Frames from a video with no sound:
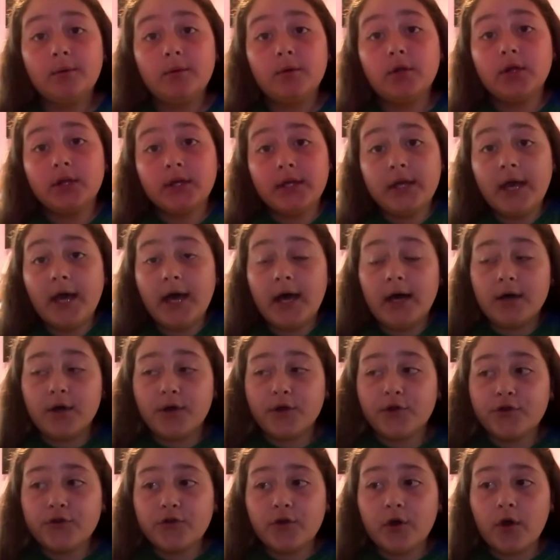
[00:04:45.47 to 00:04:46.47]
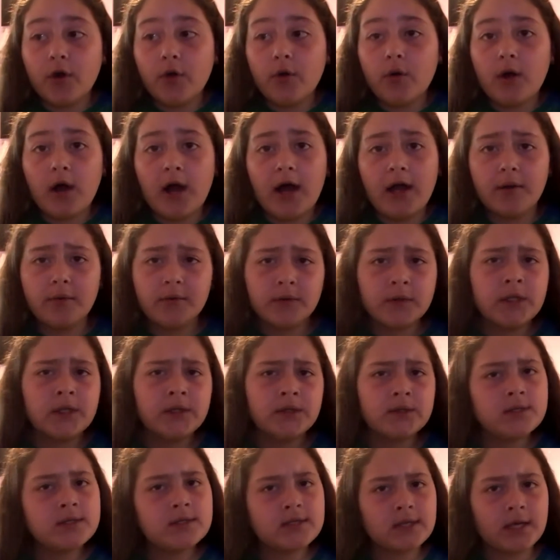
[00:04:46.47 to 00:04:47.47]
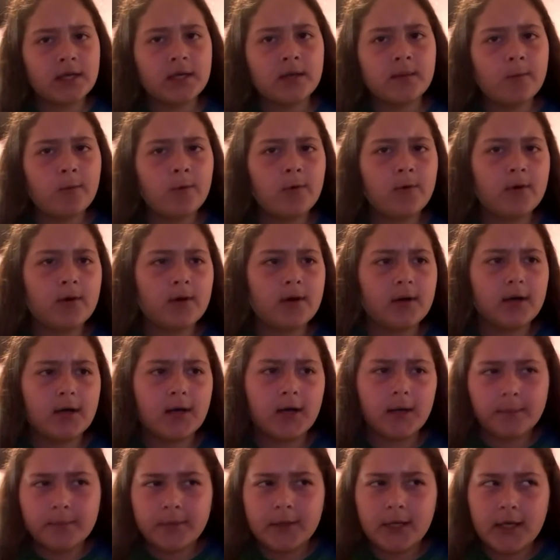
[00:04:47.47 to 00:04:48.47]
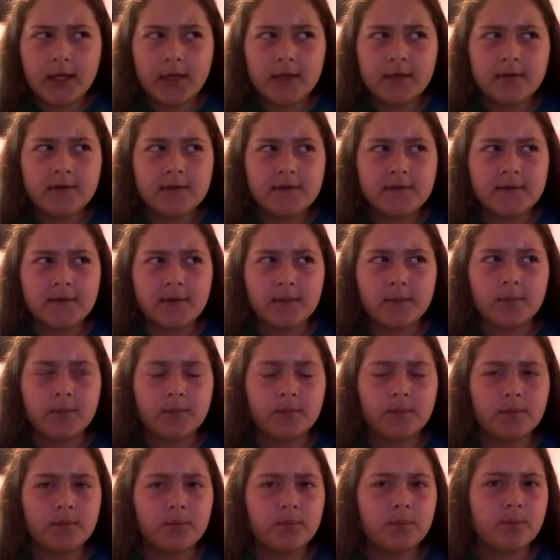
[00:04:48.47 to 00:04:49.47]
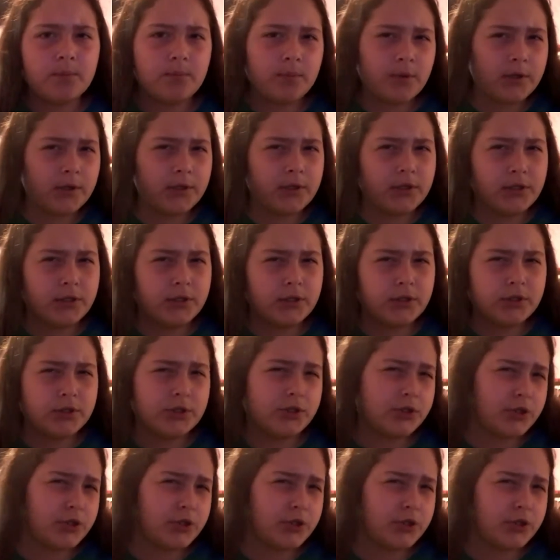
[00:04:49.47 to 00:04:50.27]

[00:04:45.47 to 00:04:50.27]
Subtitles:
Well yeah, so I don't think there's any more updates, I'm pretty